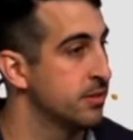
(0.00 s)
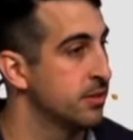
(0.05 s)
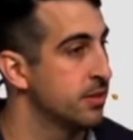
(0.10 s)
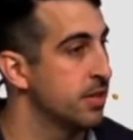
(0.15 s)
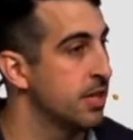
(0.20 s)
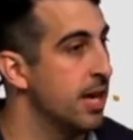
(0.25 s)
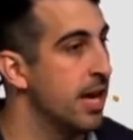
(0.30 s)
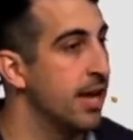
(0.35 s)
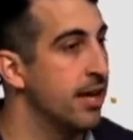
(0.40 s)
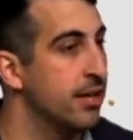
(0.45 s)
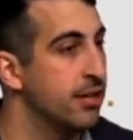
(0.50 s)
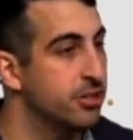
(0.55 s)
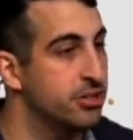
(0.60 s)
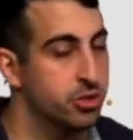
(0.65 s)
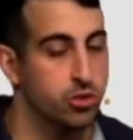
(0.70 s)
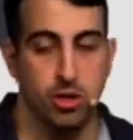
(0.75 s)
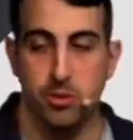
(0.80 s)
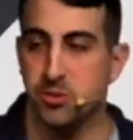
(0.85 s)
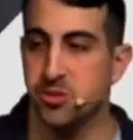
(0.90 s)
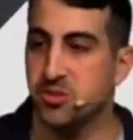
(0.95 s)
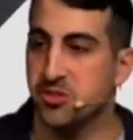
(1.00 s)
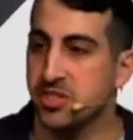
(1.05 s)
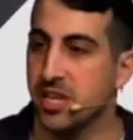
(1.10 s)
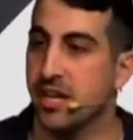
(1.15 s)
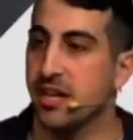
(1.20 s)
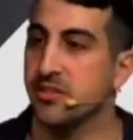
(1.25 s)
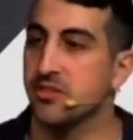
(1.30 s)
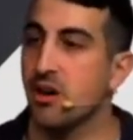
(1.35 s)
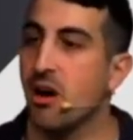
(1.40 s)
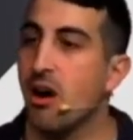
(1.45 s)
And the scriptures say
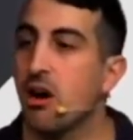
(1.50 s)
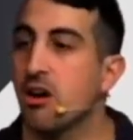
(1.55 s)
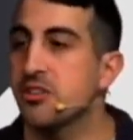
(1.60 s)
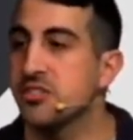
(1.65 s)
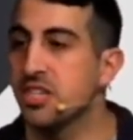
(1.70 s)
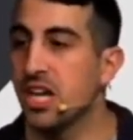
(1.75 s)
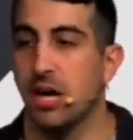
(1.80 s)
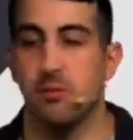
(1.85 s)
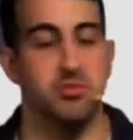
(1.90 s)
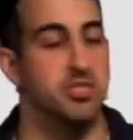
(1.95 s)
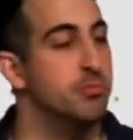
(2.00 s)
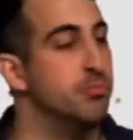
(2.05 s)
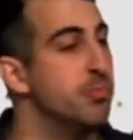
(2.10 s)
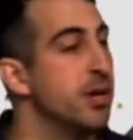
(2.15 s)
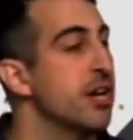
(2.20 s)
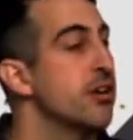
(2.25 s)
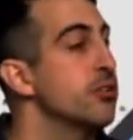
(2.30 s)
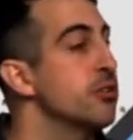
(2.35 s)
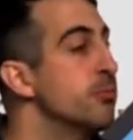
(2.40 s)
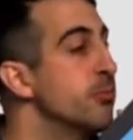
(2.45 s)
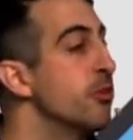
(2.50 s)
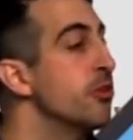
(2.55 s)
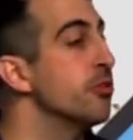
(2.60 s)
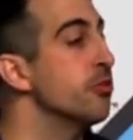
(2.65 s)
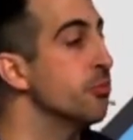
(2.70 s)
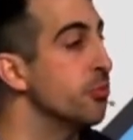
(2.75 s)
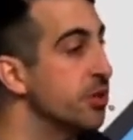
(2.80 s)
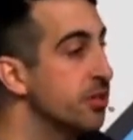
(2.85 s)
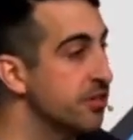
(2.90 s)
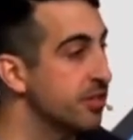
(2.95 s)
it's our job to bear the burden
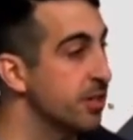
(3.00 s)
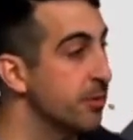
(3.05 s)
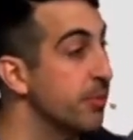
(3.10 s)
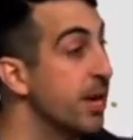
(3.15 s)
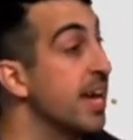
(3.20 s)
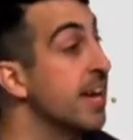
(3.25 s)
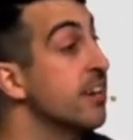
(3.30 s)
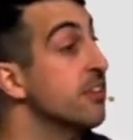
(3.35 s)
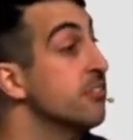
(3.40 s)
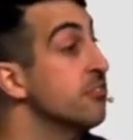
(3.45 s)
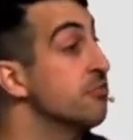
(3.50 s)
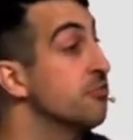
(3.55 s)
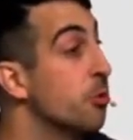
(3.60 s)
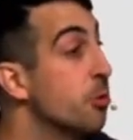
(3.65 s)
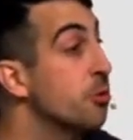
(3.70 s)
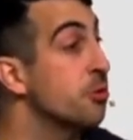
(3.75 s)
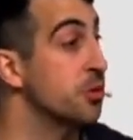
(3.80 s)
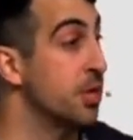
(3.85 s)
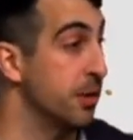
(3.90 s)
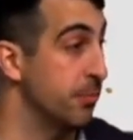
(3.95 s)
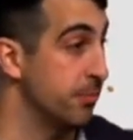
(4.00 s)
with them and for them.